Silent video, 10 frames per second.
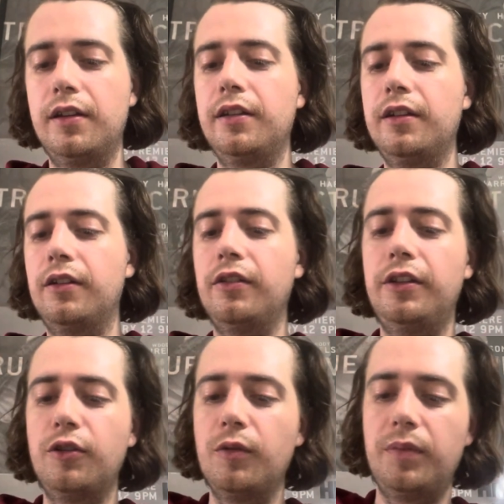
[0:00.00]
get a
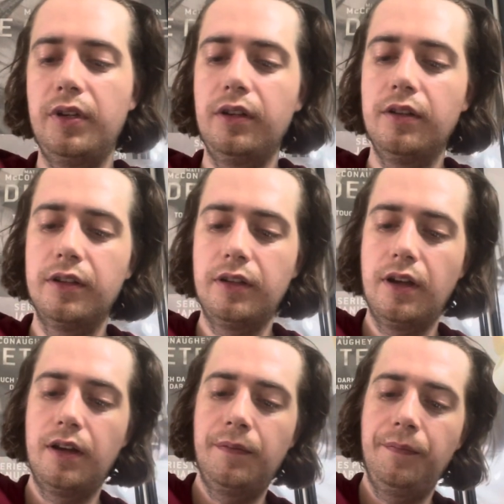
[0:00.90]
clean opening on the
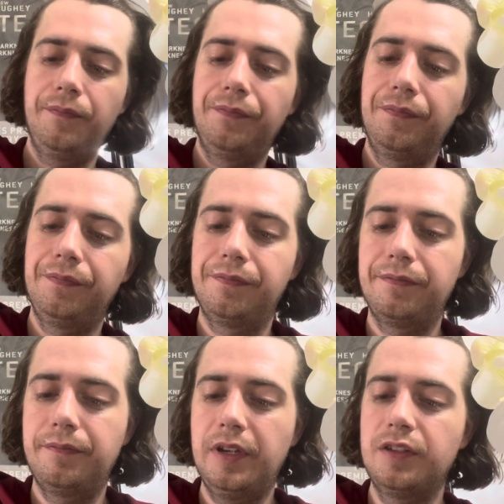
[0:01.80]
top.
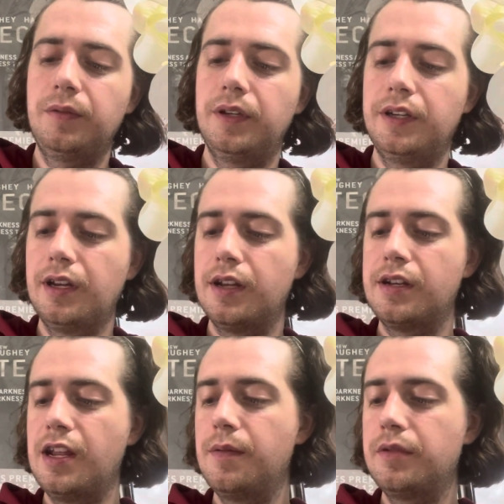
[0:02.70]
Best way to not
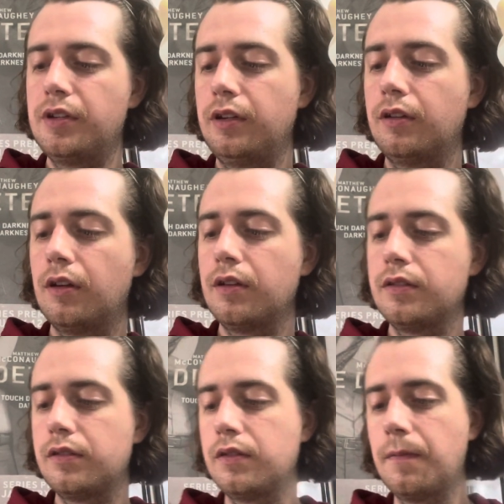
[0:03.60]
damage any
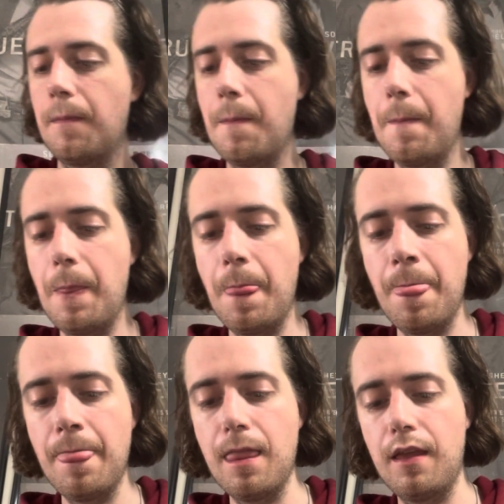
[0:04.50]
cards.
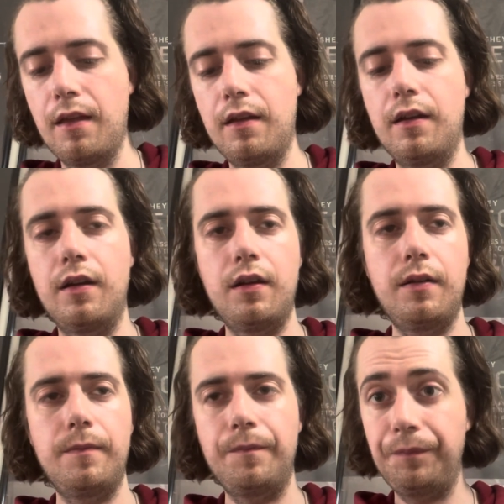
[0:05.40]

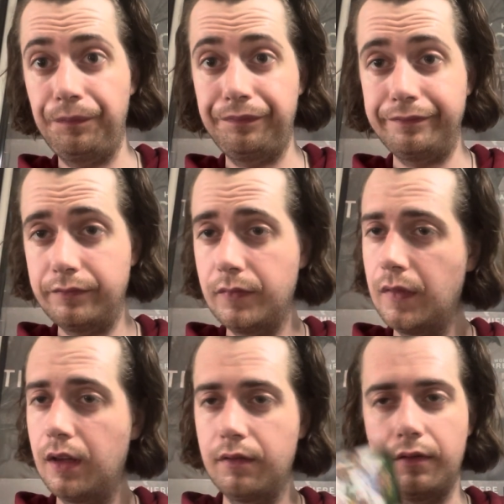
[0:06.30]
Um,
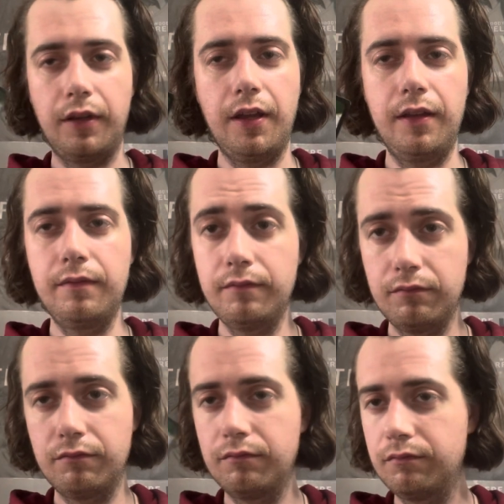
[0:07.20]
Again,
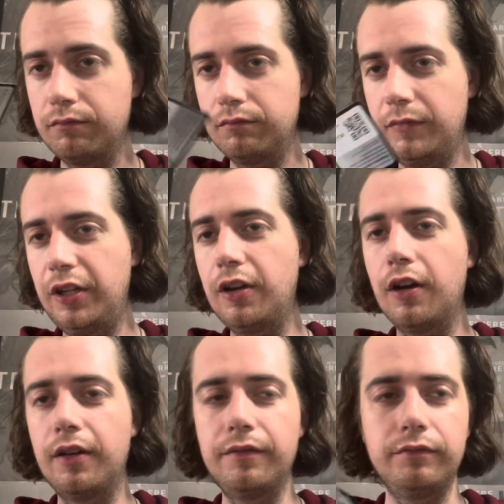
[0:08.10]

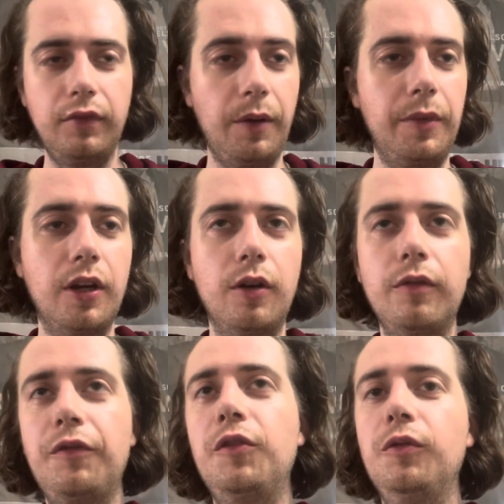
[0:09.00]
e-card, let me
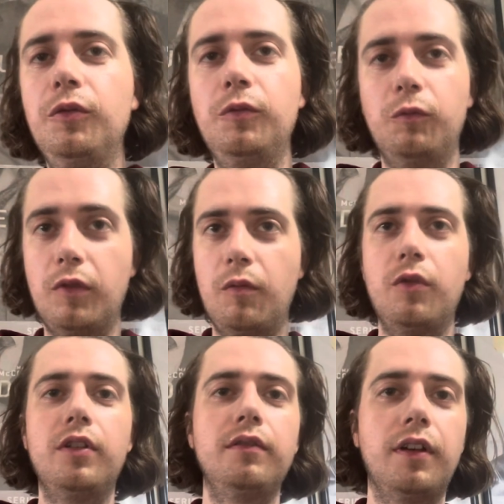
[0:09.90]
know if you want
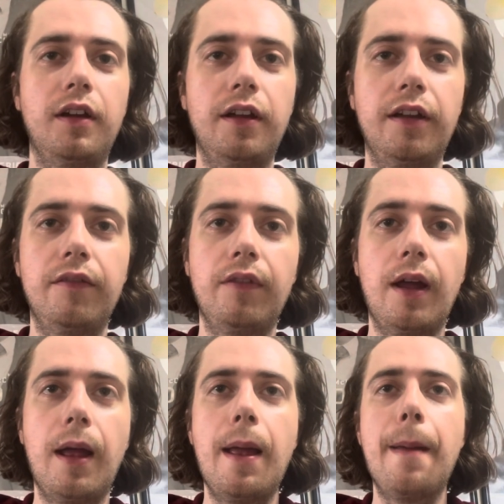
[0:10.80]
one. I have
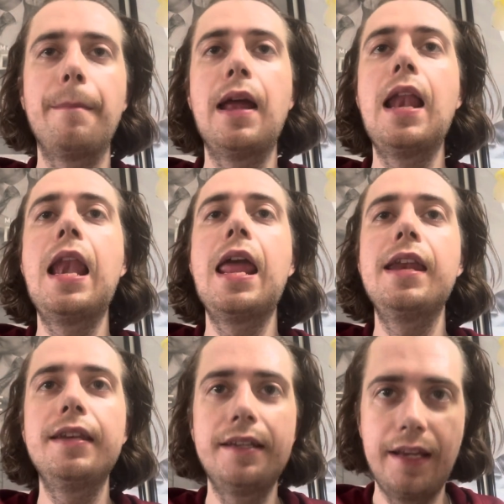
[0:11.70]

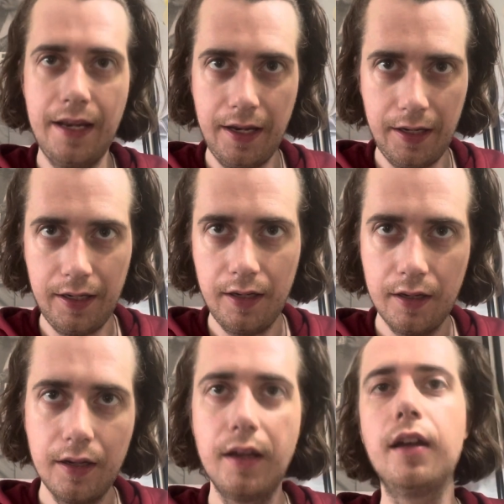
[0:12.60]
plenty
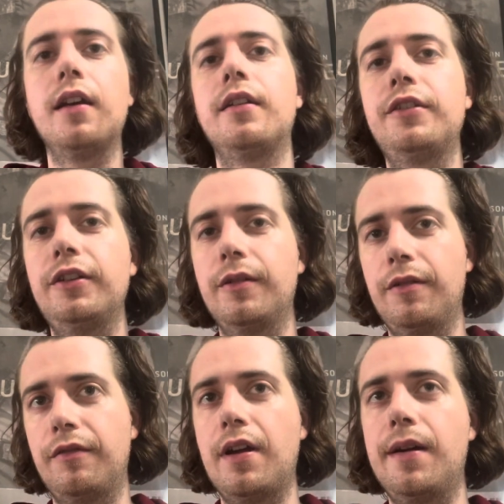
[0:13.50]
to go
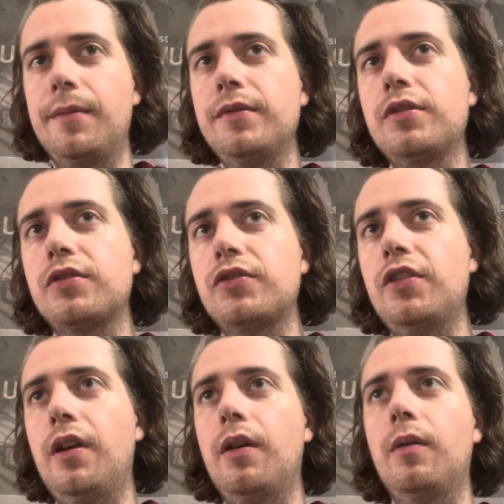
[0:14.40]
around,
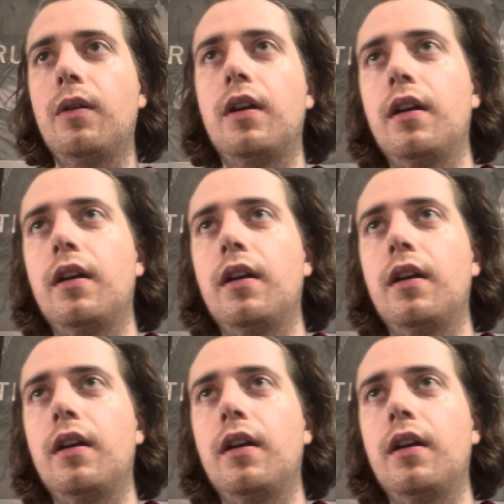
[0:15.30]
so